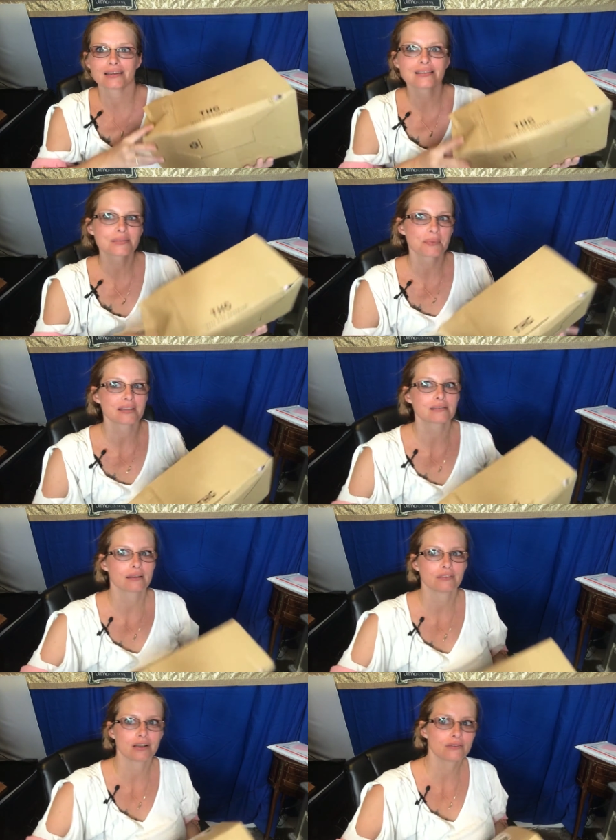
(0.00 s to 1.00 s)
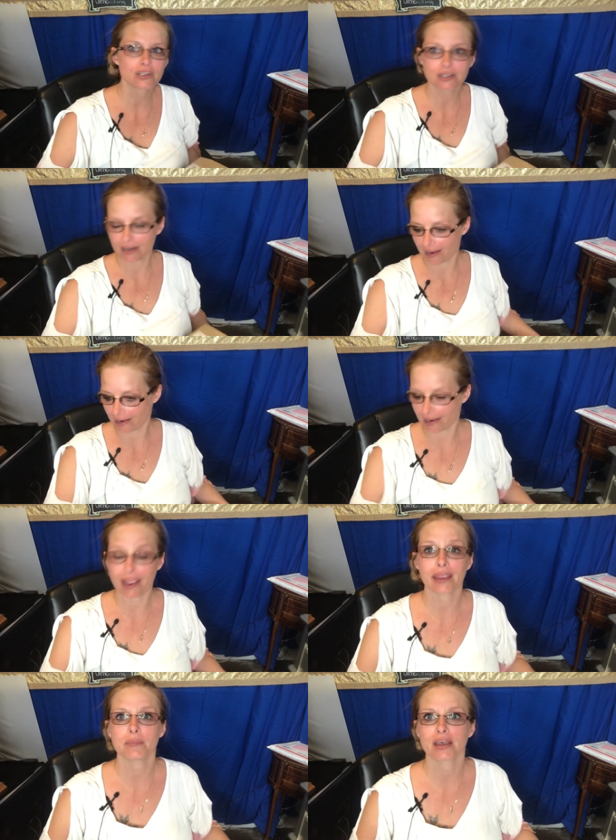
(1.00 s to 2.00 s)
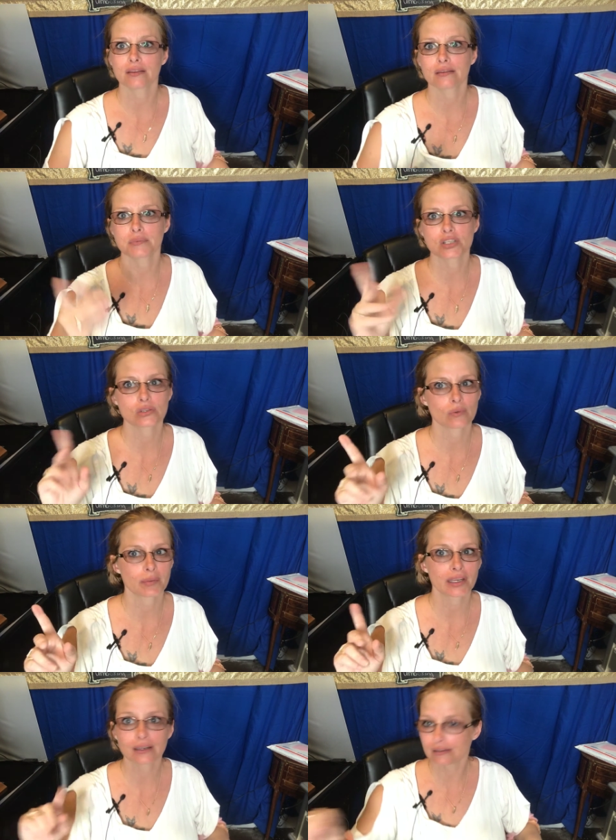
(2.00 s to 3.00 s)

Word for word: is Beth's Sub Lover, aka I've been swimming.